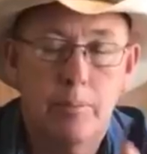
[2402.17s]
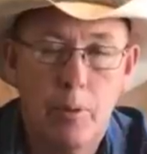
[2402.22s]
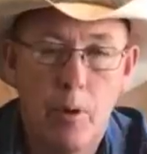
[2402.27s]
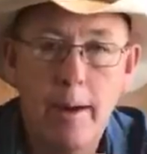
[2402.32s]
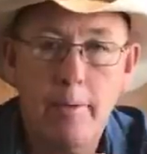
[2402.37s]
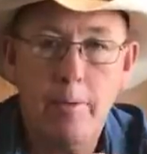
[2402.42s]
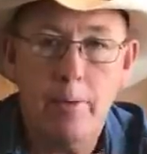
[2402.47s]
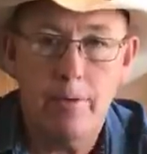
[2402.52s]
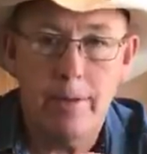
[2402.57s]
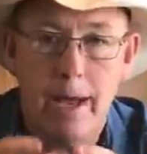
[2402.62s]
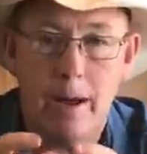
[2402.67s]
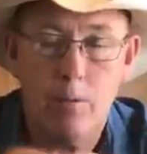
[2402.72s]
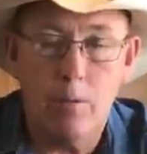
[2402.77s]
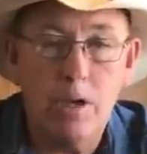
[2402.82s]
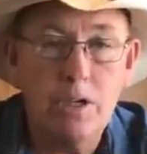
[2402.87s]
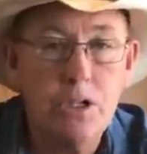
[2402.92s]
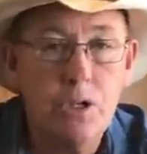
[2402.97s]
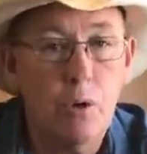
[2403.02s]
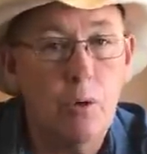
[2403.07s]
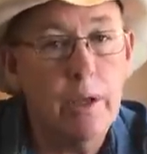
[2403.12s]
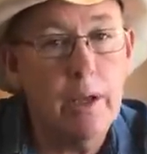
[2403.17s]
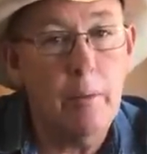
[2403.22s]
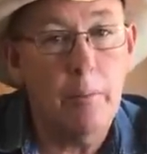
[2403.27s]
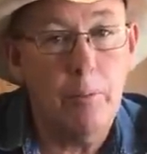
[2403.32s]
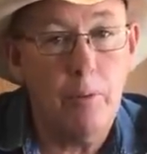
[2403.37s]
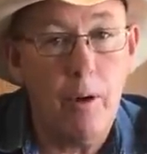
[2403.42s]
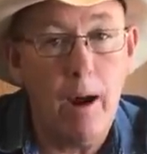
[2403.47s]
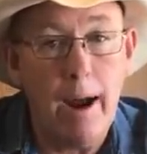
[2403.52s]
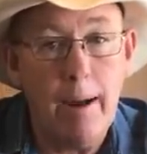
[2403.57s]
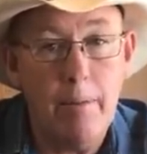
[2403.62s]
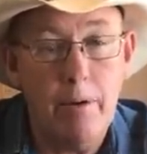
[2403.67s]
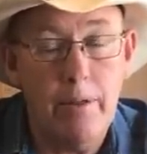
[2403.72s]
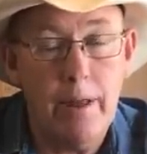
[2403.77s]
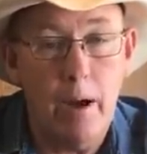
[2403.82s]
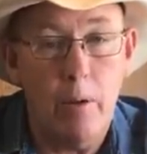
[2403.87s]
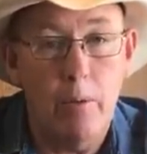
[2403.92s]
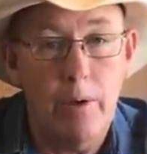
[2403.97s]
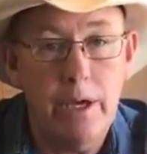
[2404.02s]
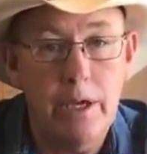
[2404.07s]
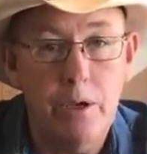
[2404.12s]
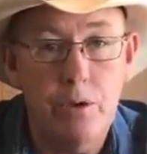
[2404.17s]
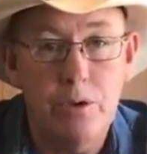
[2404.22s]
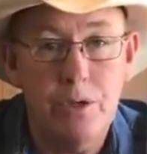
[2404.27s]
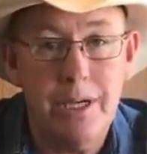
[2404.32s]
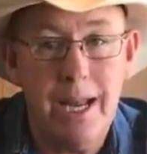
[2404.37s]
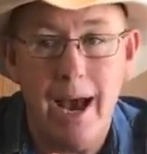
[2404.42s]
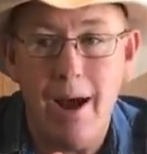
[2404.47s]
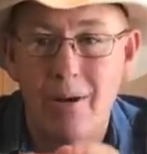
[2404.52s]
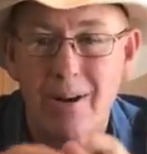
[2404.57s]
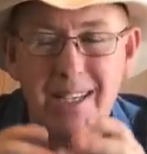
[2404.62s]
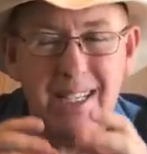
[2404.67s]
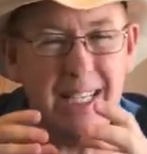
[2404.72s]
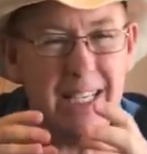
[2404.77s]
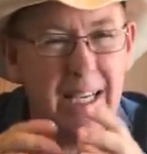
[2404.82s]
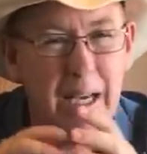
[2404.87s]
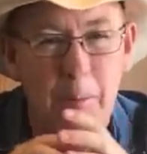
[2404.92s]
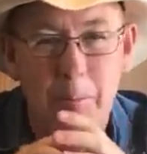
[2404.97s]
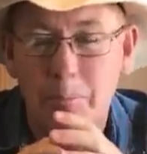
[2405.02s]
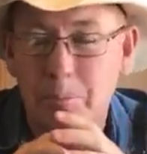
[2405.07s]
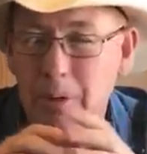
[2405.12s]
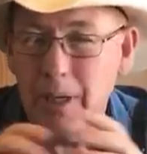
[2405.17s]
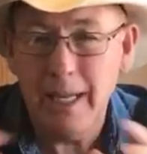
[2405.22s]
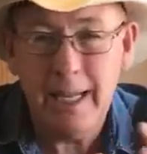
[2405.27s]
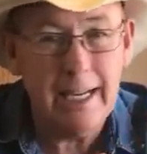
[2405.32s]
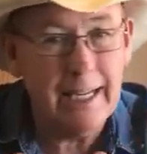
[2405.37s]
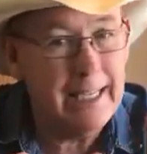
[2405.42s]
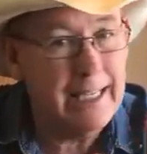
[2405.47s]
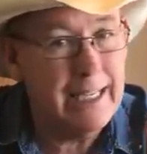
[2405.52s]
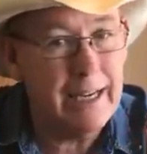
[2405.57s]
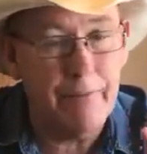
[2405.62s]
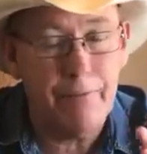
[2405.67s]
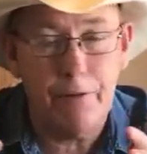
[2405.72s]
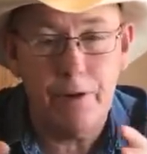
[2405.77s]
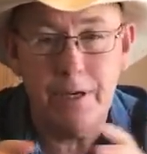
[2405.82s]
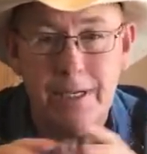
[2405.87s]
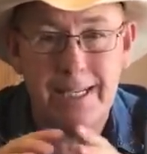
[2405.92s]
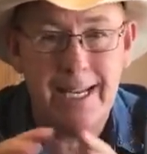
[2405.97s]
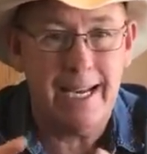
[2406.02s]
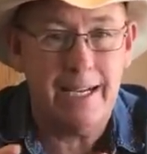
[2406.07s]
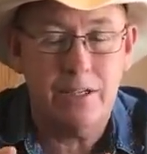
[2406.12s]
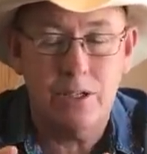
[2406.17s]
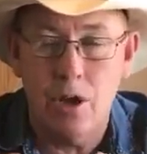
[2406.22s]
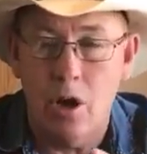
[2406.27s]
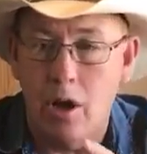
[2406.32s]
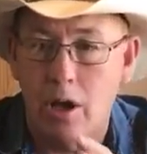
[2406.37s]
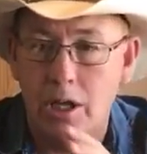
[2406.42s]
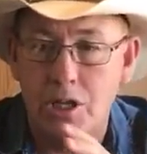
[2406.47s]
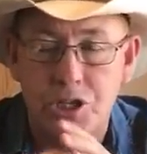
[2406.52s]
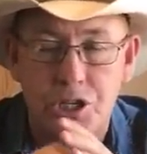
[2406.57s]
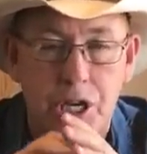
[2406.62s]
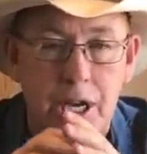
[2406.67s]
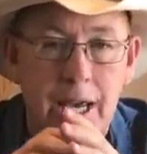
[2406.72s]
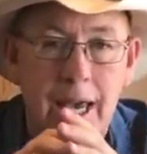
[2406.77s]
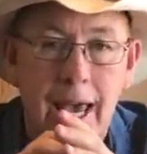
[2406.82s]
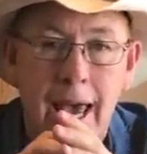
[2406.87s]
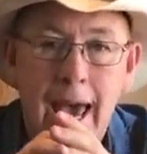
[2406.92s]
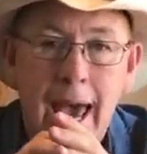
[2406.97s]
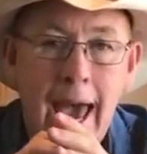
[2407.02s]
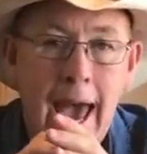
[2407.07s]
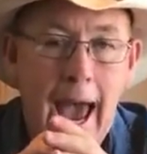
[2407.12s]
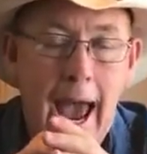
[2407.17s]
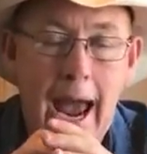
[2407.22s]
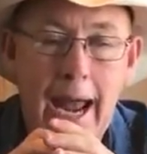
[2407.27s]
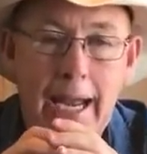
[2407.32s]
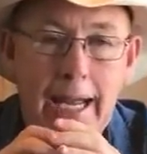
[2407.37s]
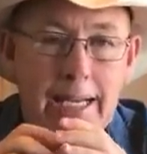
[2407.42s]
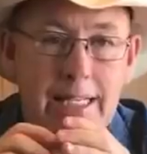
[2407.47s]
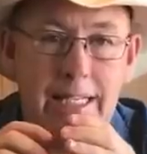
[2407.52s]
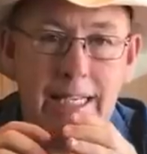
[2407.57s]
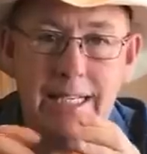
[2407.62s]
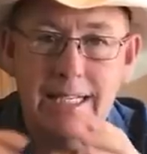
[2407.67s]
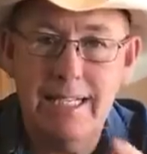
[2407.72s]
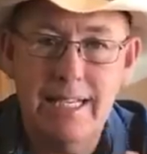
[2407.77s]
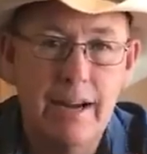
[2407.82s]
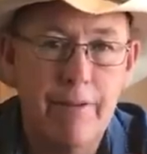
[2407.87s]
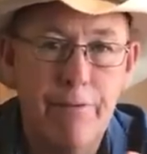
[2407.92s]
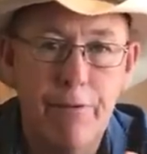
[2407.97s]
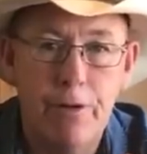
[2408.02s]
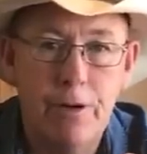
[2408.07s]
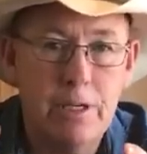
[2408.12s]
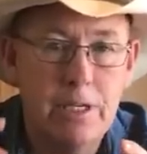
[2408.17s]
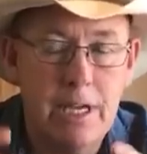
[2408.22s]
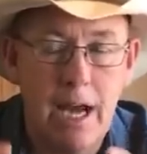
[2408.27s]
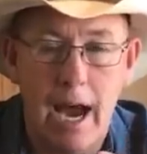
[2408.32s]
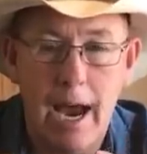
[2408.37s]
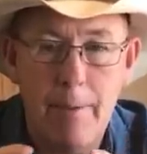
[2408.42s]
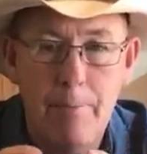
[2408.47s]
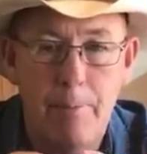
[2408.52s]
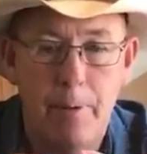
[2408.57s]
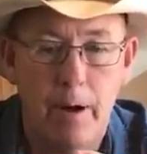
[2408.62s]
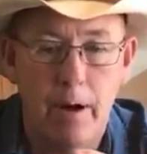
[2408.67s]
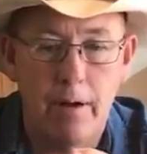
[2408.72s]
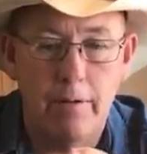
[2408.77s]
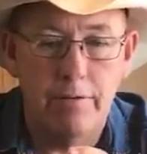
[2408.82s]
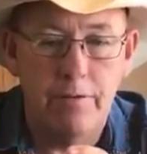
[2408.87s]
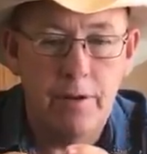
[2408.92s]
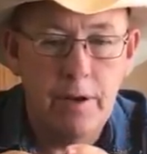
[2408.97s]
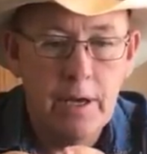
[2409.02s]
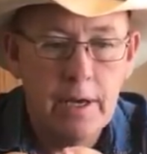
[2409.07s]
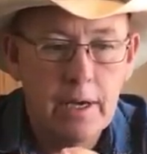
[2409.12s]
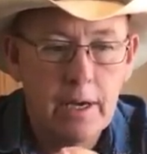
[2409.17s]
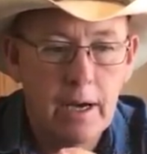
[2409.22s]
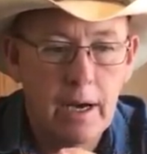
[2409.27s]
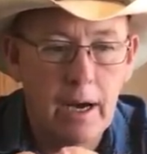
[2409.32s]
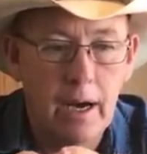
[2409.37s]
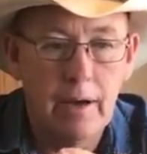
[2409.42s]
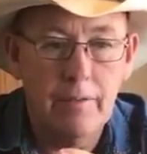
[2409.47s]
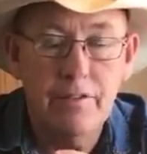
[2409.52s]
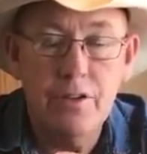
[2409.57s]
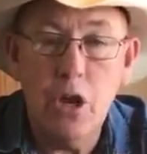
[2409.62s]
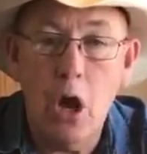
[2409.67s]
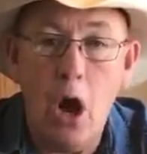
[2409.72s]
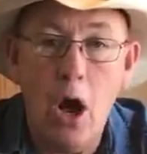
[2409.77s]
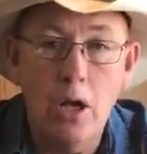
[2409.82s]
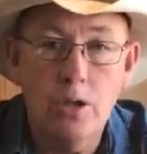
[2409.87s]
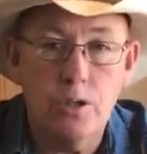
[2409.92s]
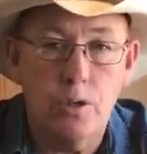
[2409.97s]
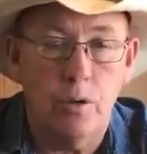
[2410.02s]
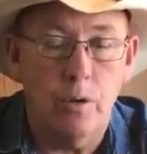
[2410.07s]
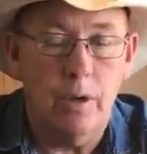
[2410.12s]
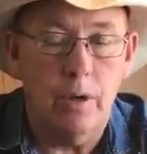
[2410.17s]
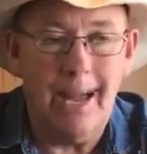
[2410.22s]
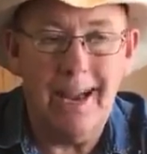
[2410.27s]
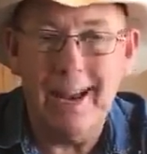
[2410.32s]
primer, that Rust-Oleum primer that we use now, it's a completely different technology and it's a different type of, of nozzle.